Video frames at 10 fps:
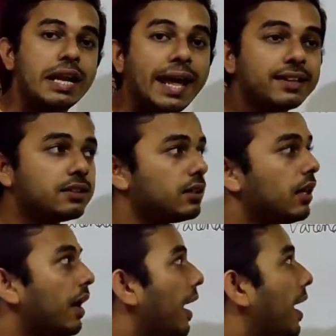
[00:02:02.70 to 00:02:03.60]
length,
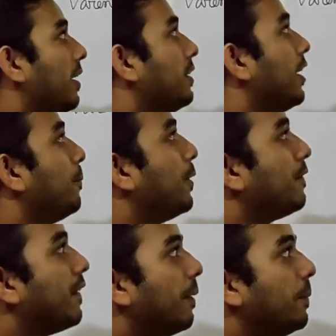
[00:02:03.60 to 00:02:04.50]
and
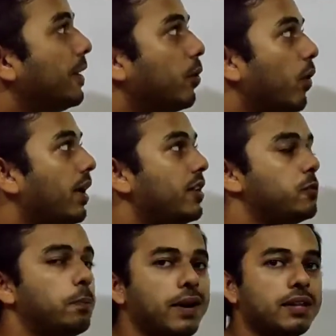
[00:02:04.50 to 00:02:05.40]
10.5 meter wide is
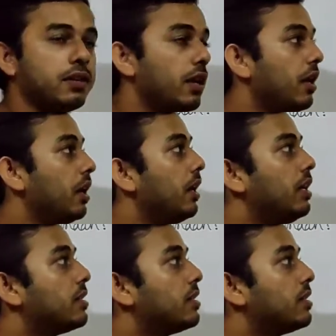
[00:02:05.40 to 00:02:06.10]
breadth. Is